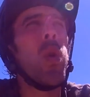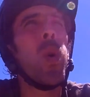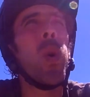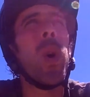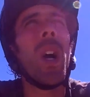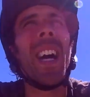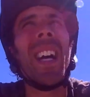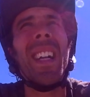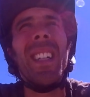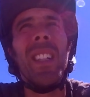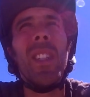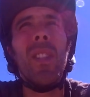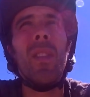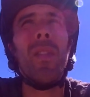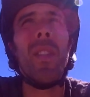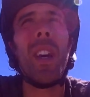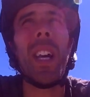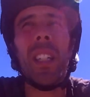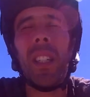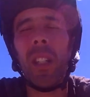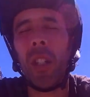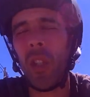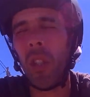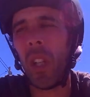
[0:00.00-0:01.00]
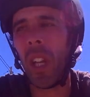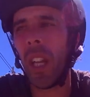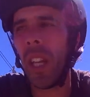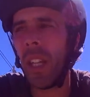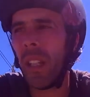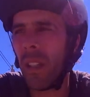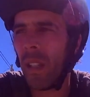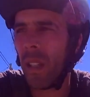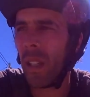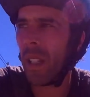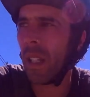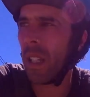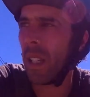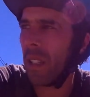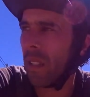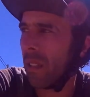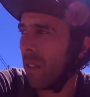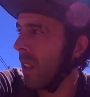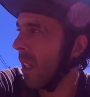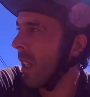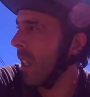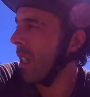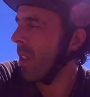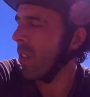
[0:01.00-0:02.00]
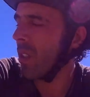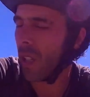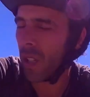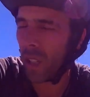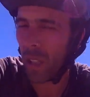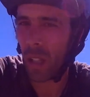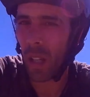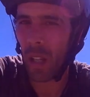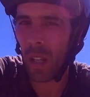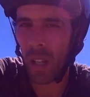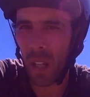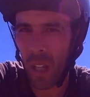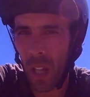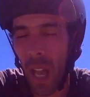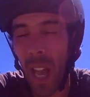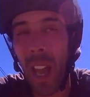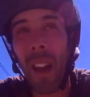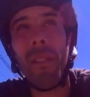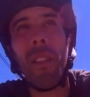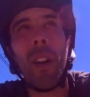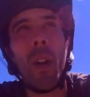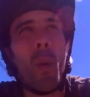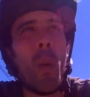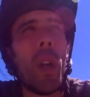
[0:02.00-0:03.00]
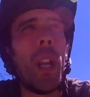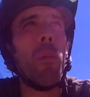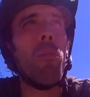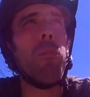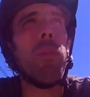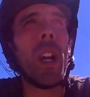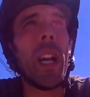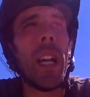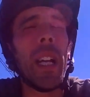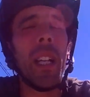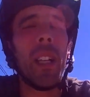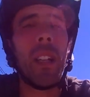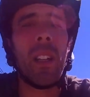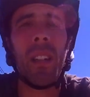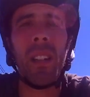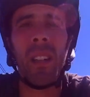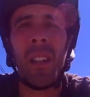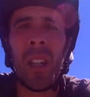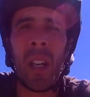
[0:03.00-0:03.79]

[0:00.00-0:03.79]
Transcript: I need to find a shade and just have a quick break.